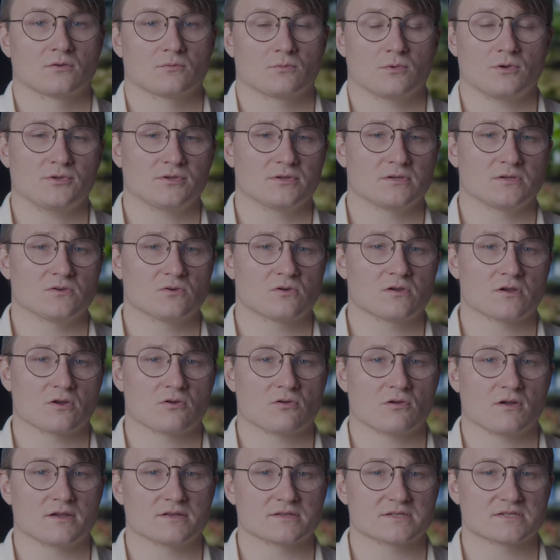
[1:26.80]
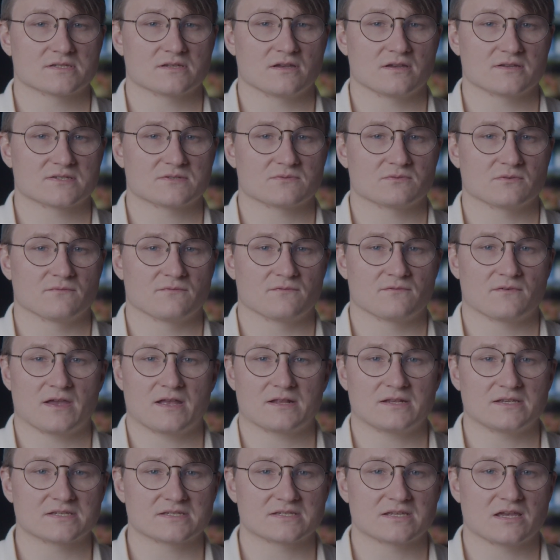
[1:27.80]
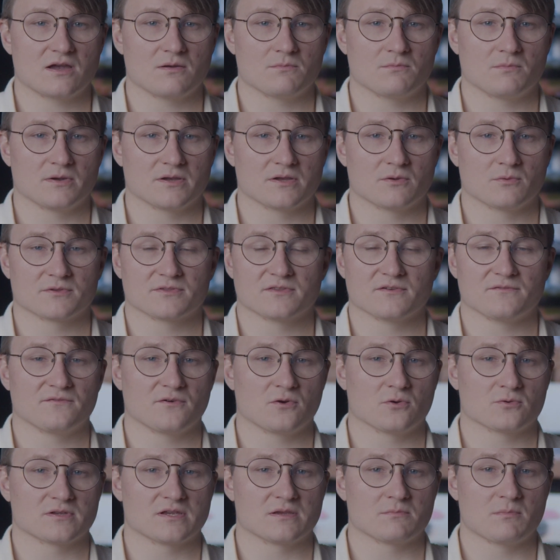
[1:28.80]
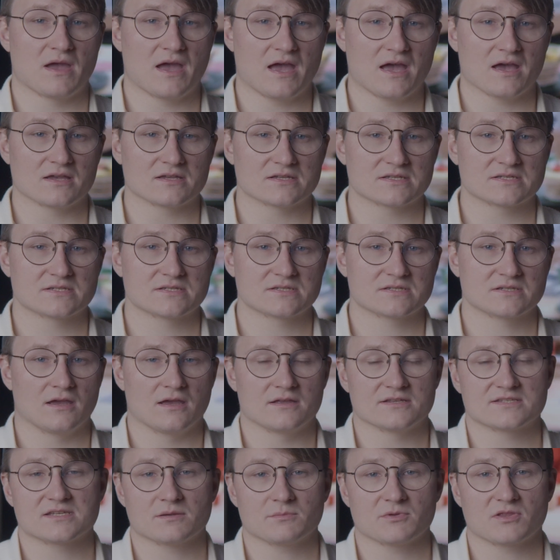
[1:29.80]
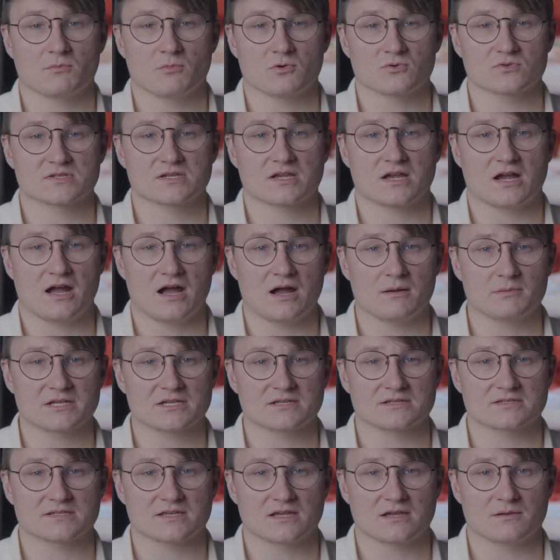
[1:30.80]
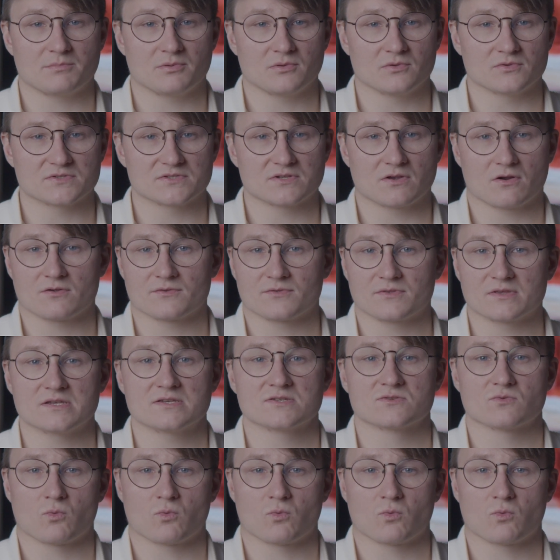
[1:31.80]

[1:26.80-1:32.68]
Really, you can create sus of any soundbite with the phoneme S, and some of the most common examples are these